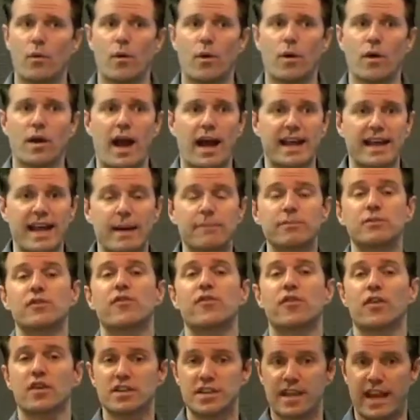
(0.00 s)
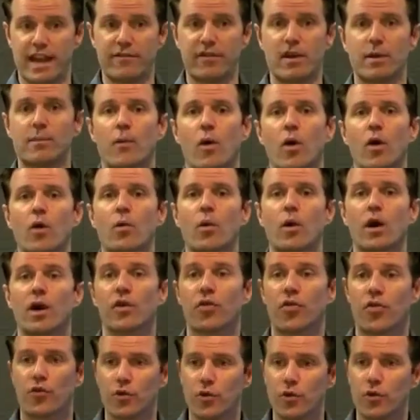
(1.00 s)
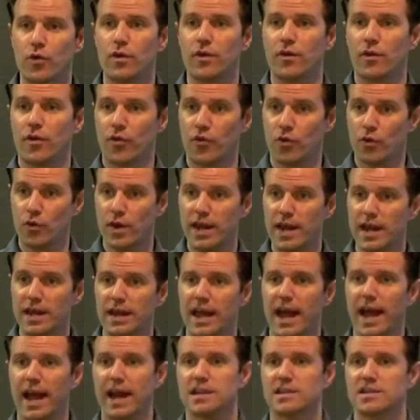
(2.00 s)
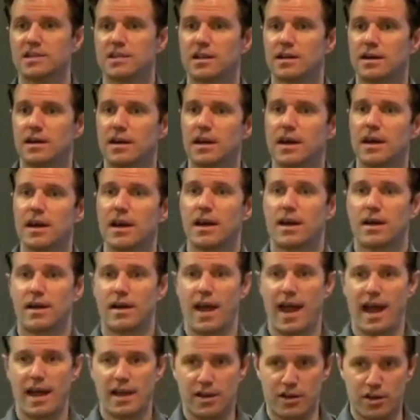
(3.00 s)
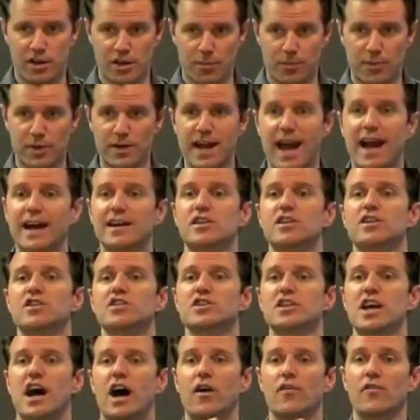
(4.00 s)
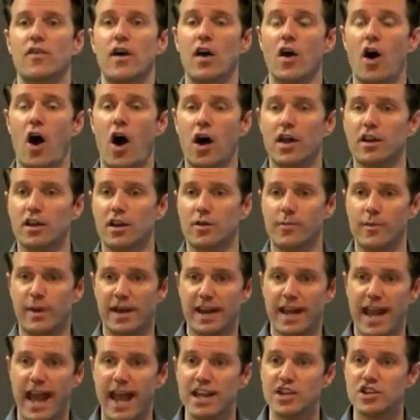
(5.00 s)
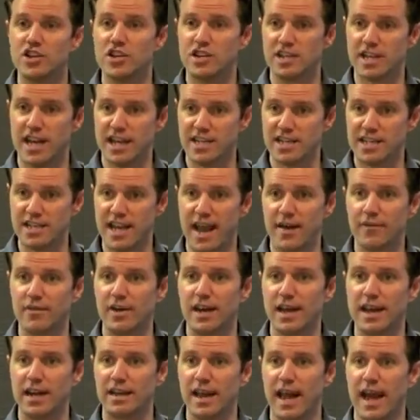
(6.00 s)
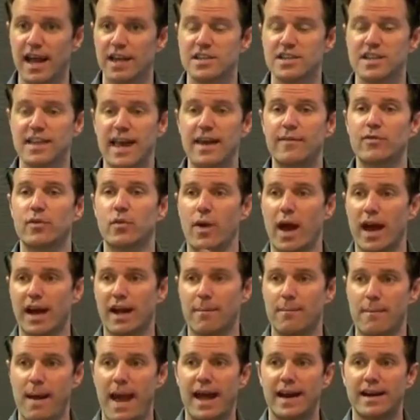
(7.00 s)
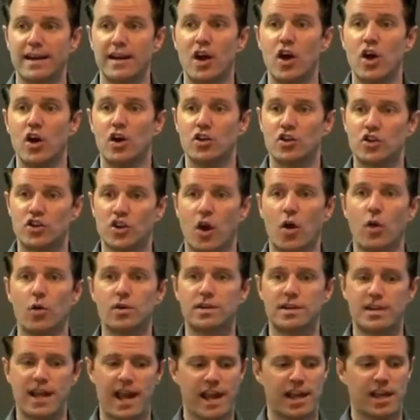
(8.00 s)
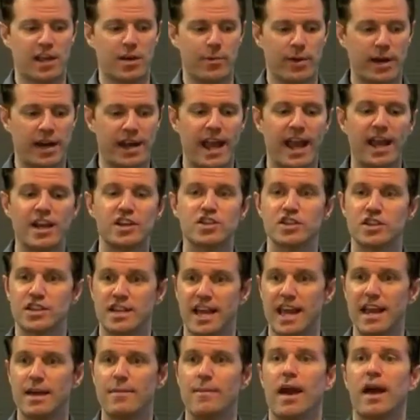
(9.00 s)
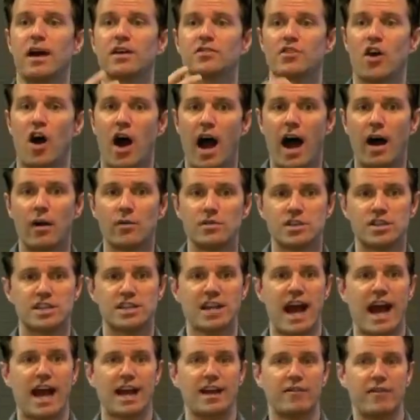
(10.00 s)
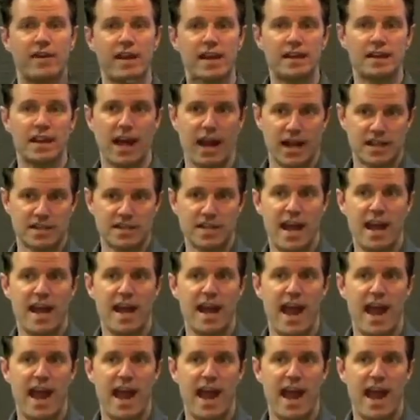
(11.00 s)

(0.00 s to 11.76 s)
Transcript: I kept first giving him more work through, through Elance. You're protecting yourself. All the communications get saved in Elance. They even recommend don't take communications emails outside of Elance.